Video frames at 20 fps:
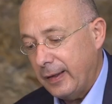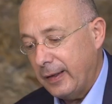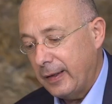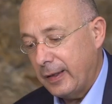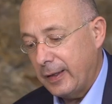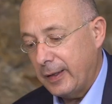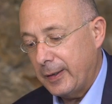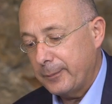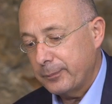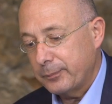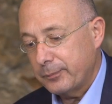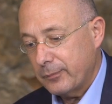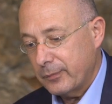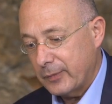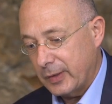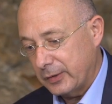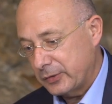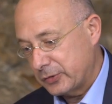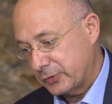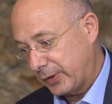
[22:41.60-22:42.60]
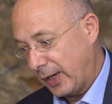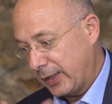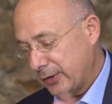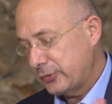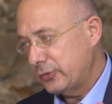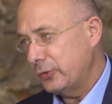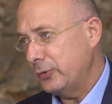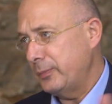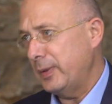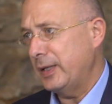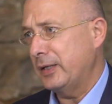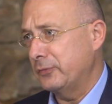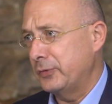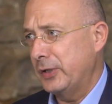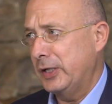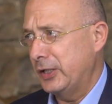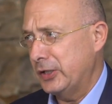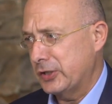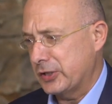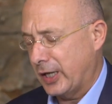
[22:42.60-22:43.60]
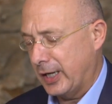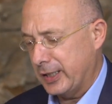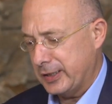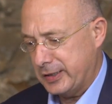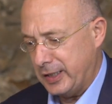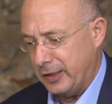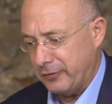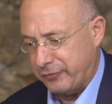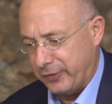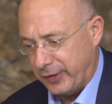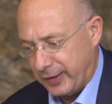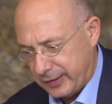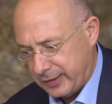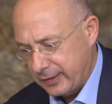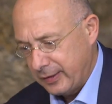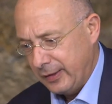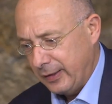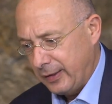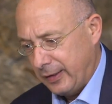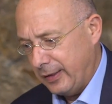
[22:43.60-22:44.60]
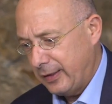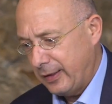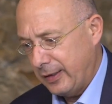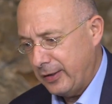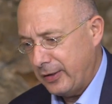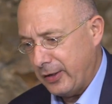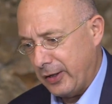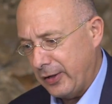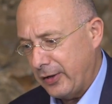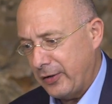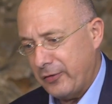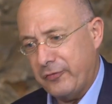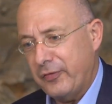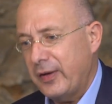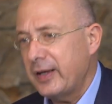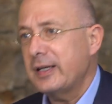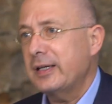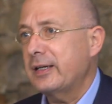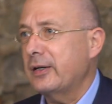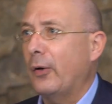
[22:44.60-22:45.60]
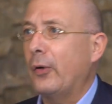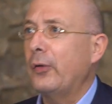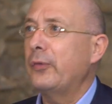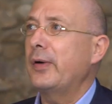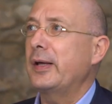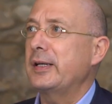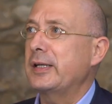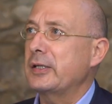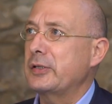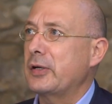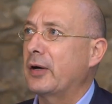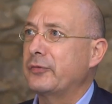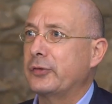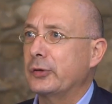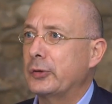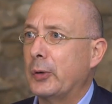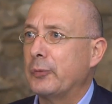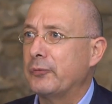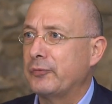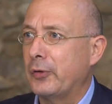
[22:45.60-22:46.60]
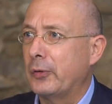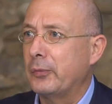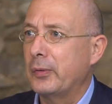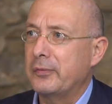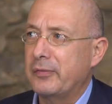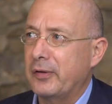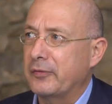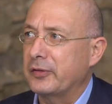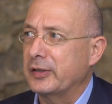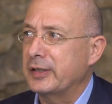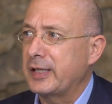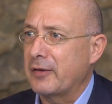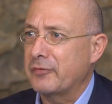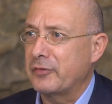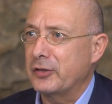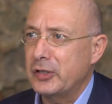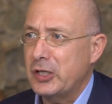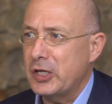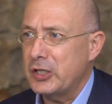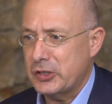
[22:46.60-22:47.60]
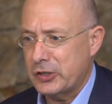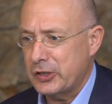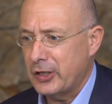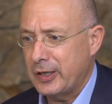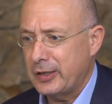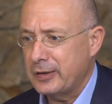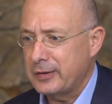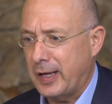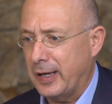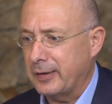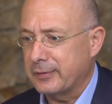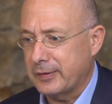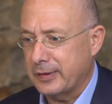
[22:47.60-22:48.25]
trying to be really scientific think always that you have to come forward with a definition